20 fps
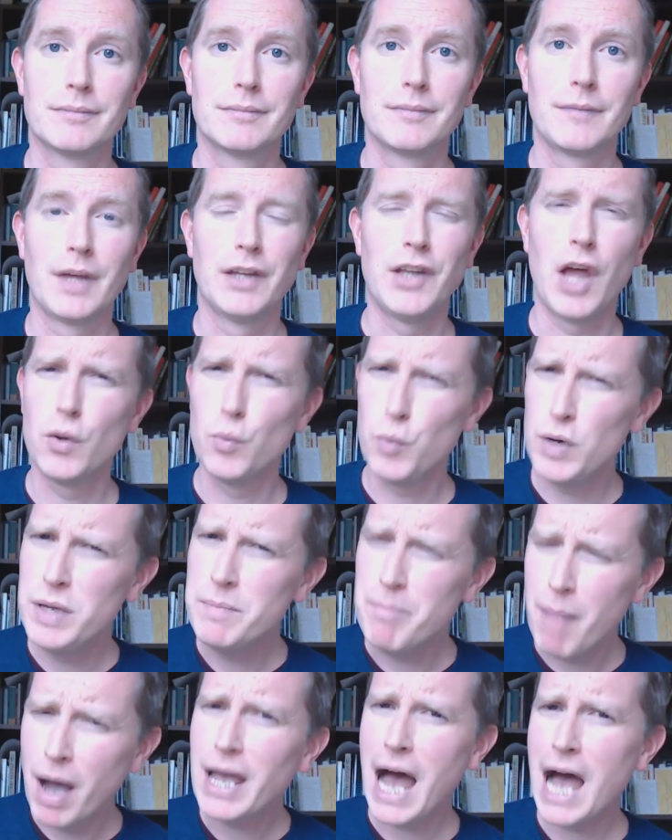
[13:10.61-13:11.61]
Now, we
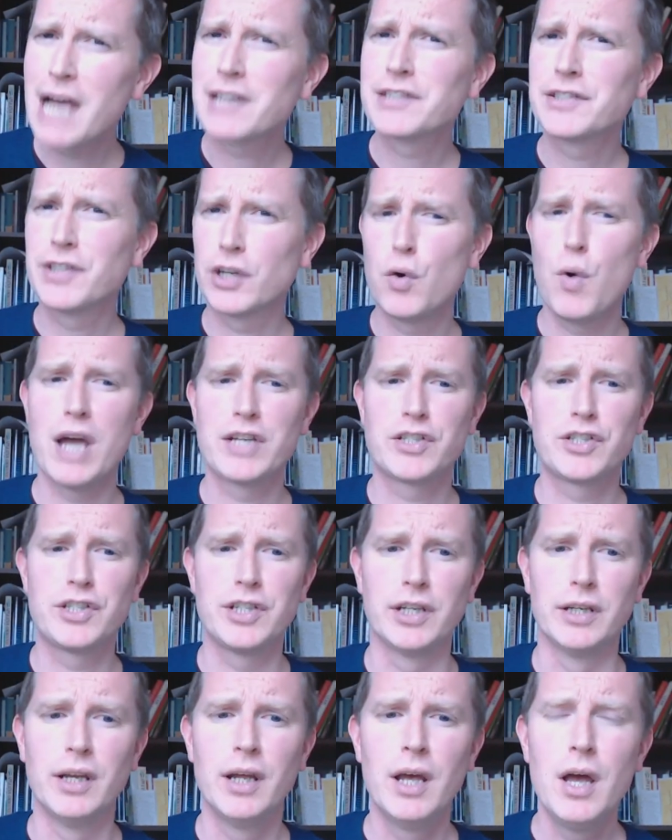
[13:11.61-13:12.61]
might ask the
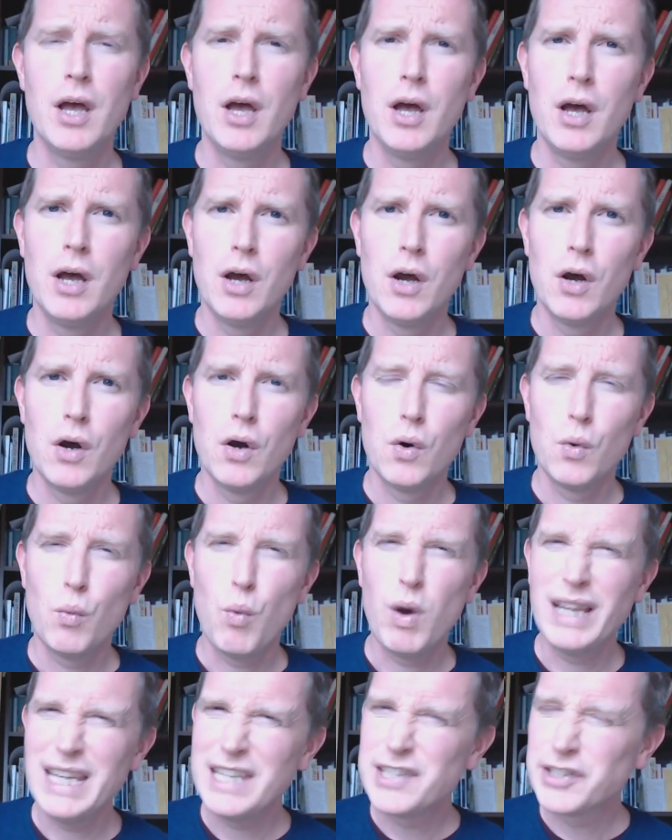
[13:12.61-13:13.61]
question,
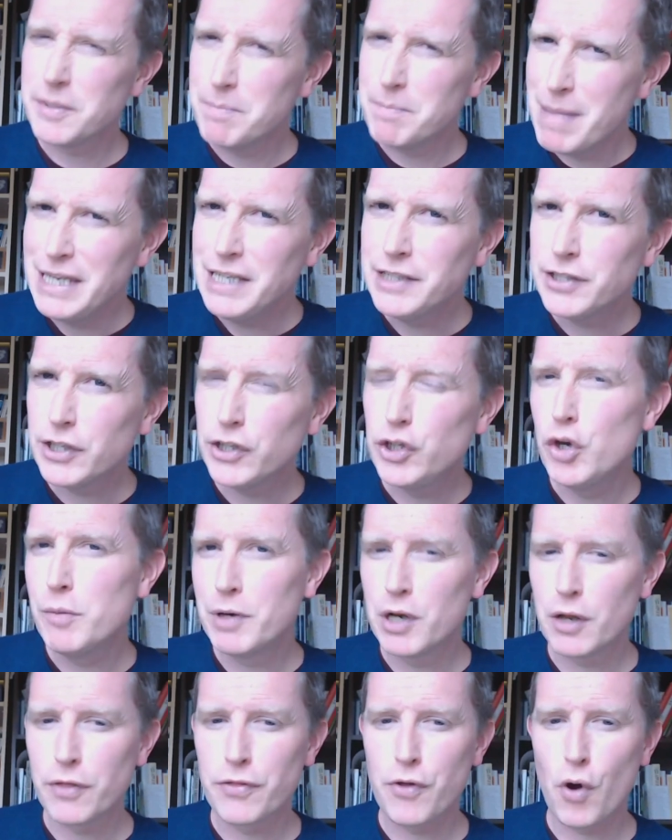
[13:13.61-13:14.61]
well, is submitting to
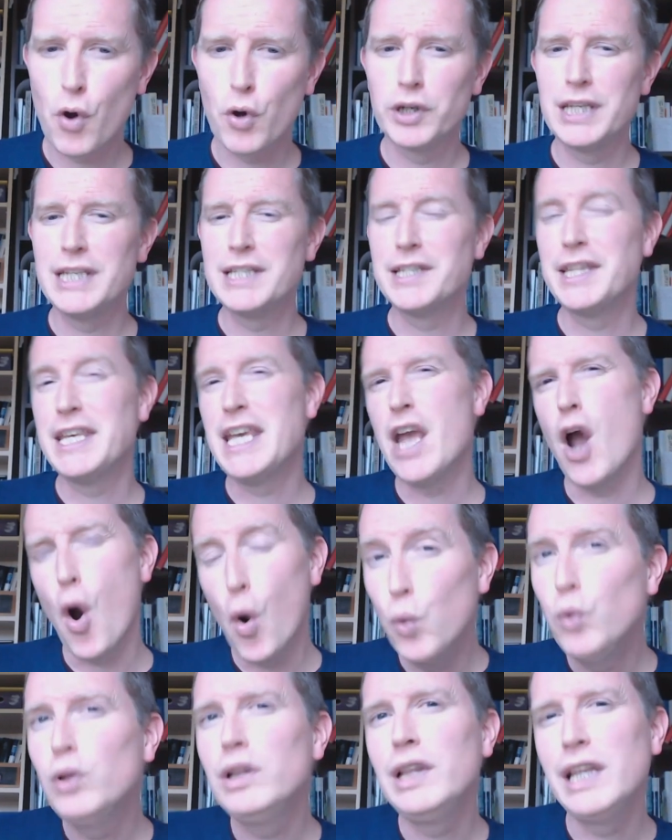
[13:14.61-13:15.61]
human authorities the
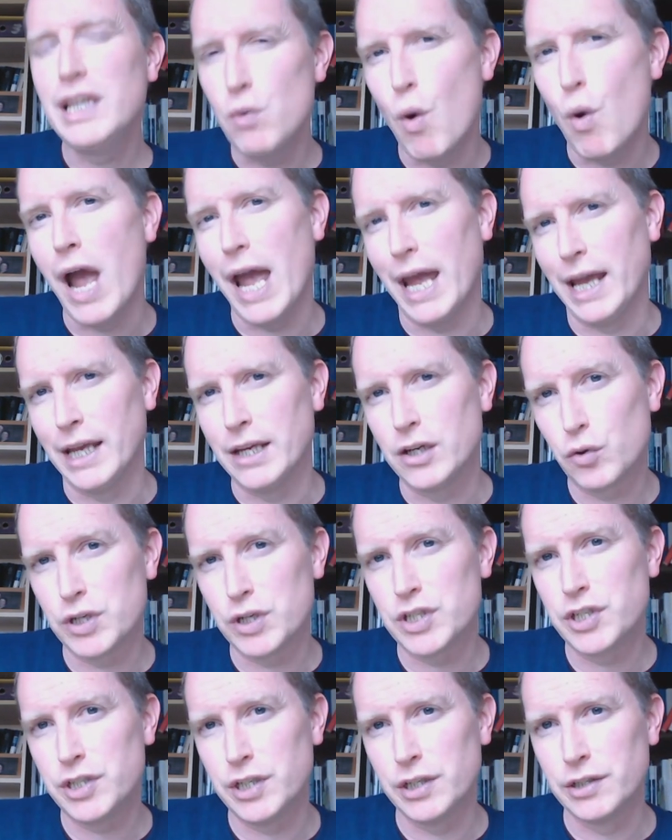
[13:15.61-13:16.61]
only way
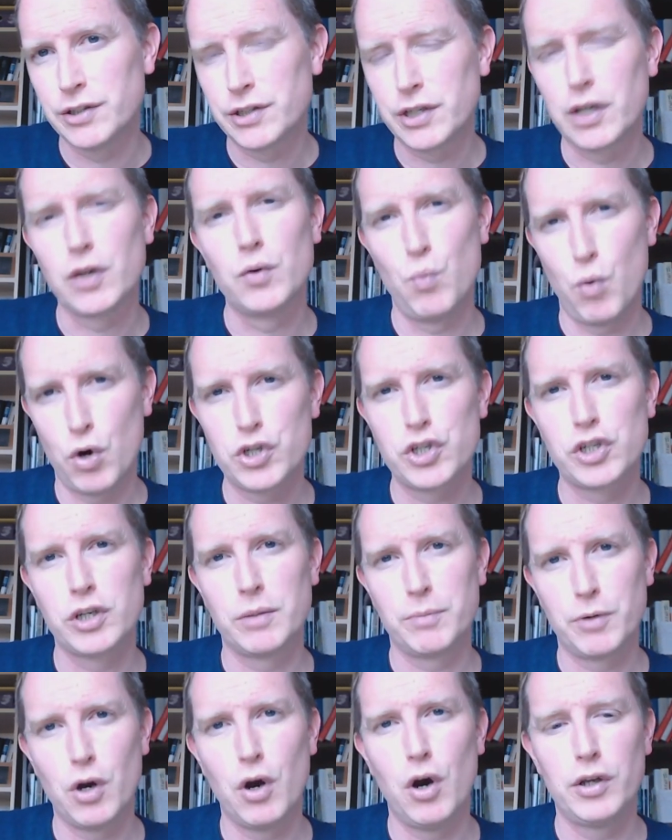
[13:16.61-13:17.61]
Christians can
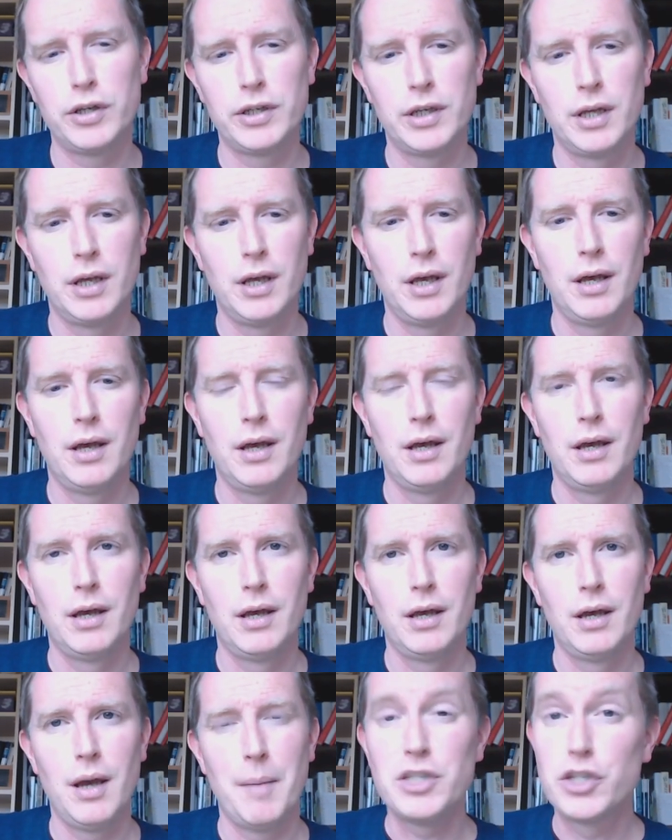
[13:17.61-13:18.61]
worship God?
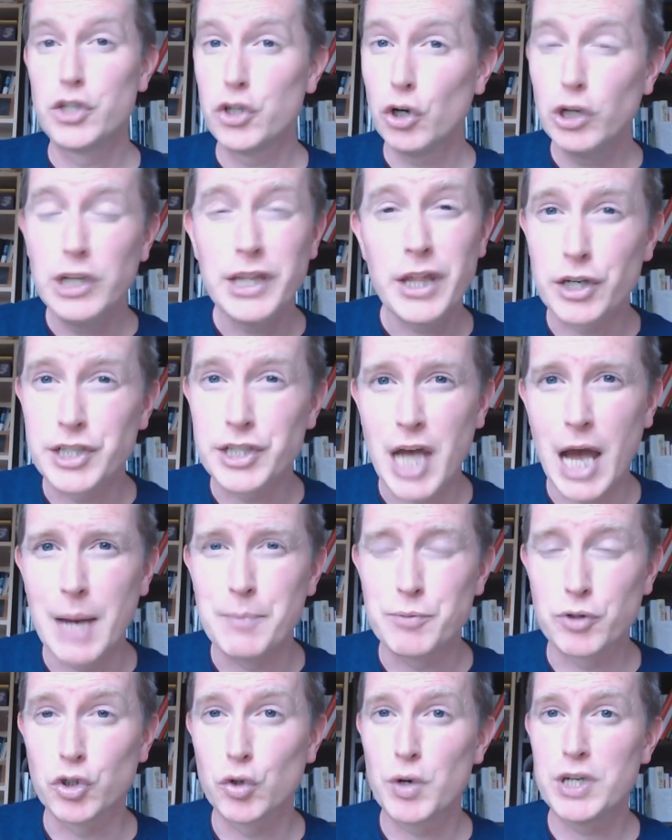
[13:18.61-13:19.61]
I mean, surely there are
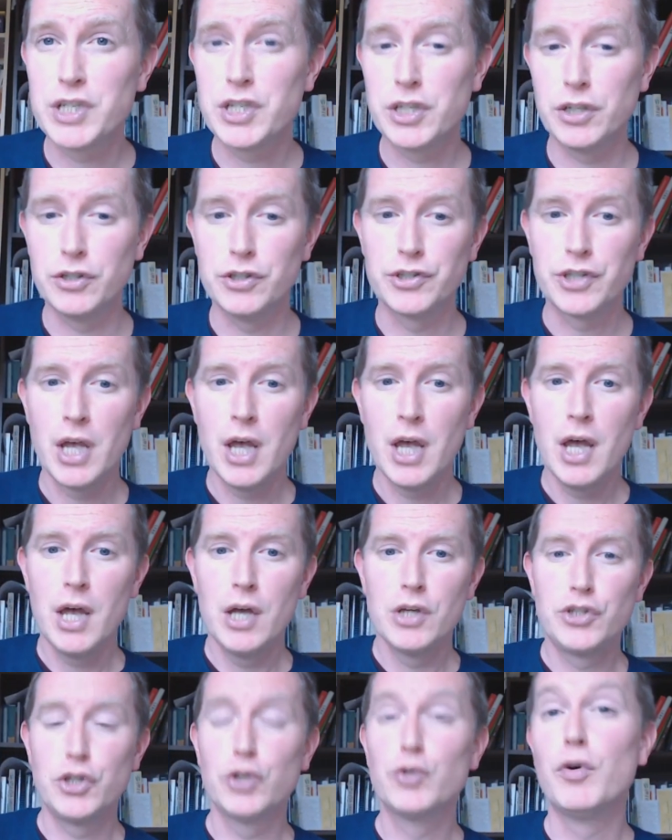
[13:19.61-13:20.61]
times when Christians
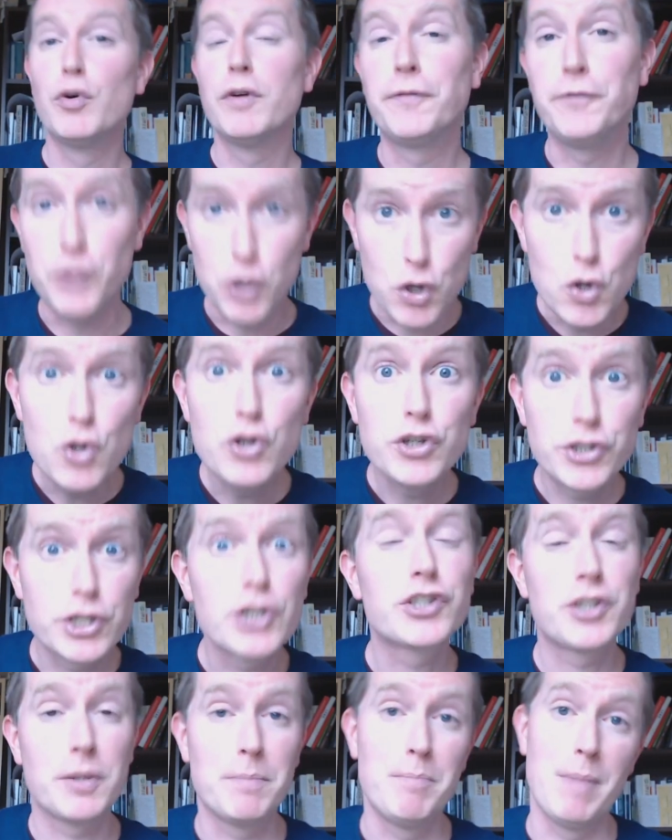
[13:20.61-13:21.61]
should refuse
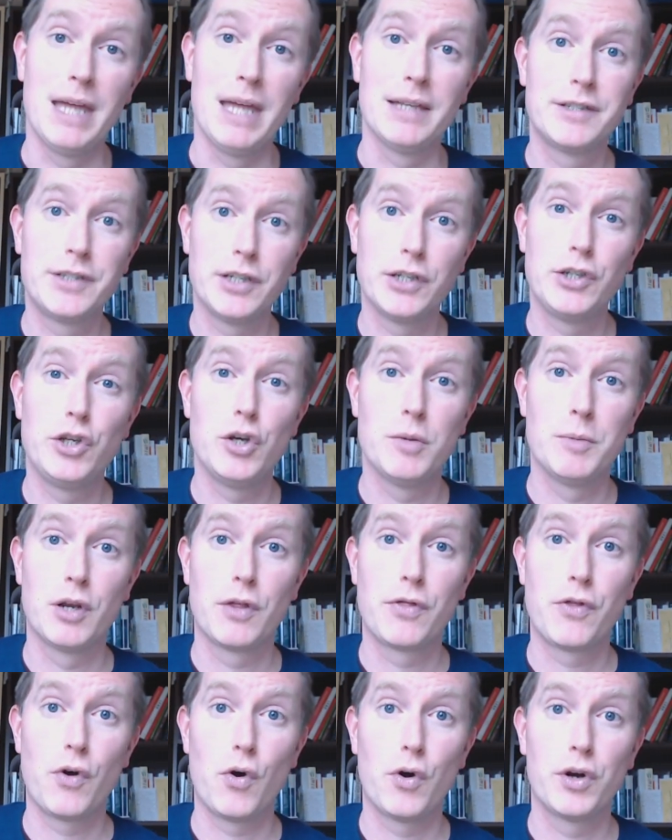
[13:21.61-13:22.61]
to submit to human
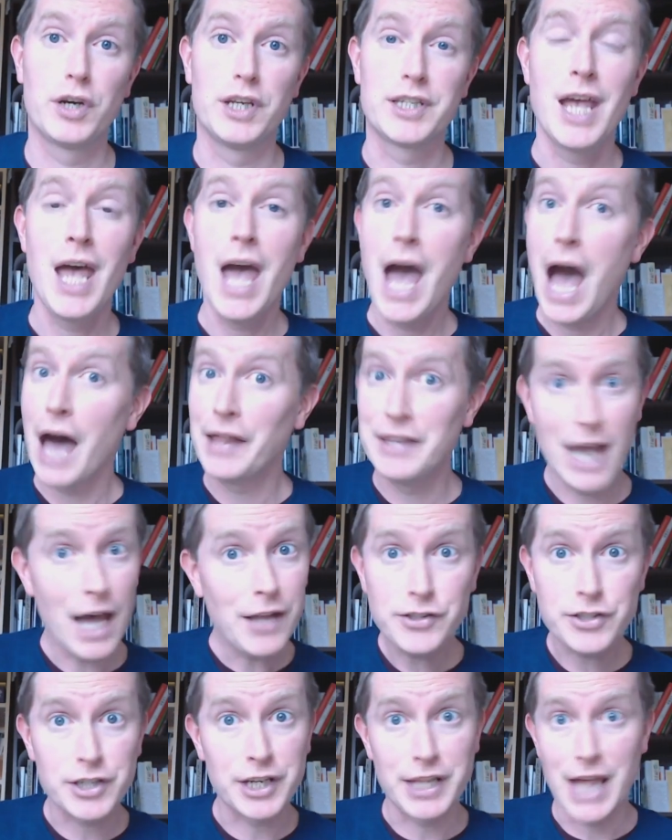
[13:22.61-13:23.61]
authorities. And the
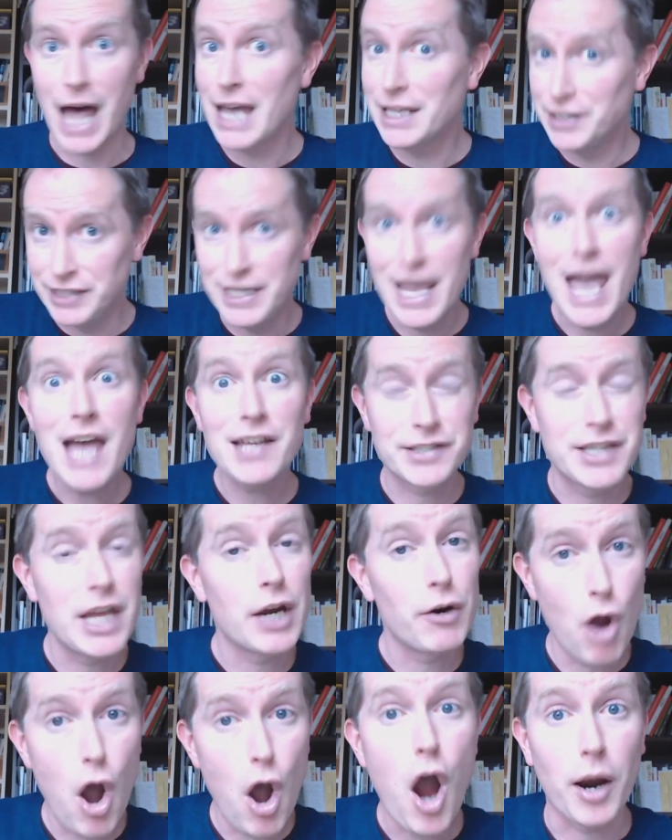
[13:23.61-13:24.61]
answer to that is yes,
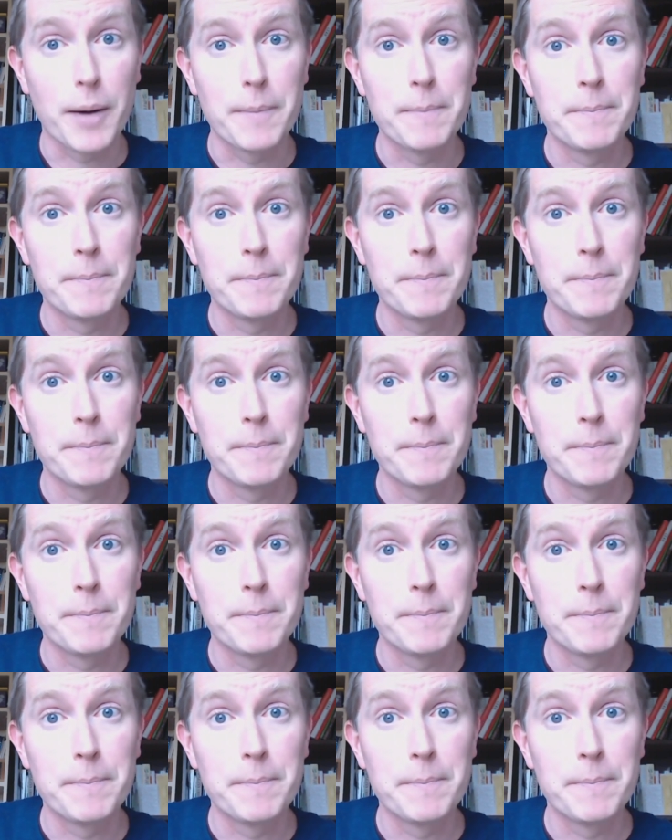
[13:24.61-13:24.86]
there are.